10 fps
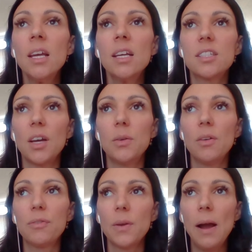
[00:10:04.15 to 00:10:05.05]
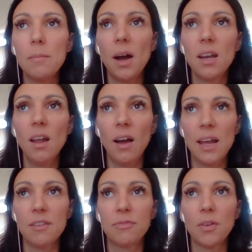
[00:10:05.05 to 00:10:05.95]
So throughout my
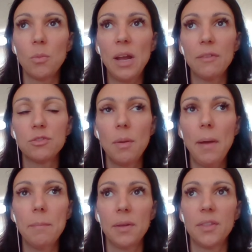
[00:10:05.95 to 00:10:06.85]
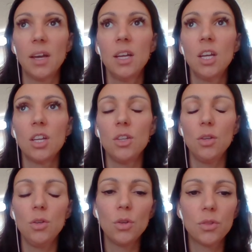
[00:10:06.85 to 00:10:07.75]
life, we have to remember that
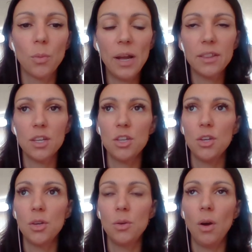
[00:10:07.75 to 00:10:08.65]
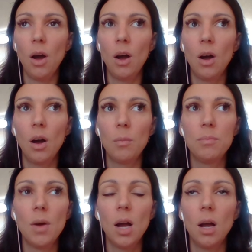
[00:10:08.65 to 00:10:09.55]
you, the way that you are
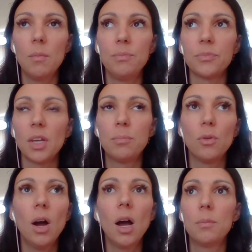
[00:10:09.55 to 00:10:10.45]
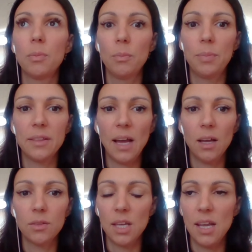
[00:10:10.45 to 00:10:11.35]
um, brought up be that
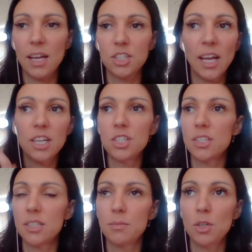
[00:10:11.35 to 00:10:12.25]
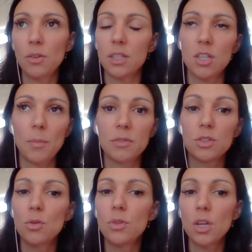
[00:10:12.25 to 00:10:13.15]
the education system that you're in, the type of
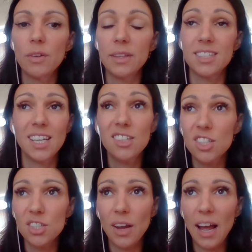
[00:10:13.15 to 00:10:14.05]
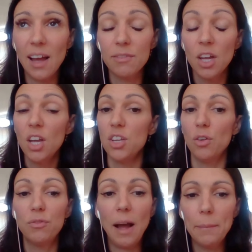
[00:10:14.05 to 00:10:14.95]
school that you're in, the teachers you have, your
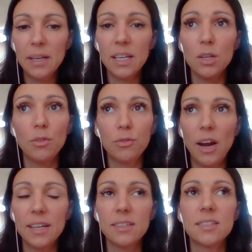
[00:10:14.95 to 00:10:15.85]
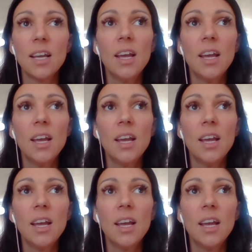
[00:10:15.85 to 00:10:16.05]
family, your friends,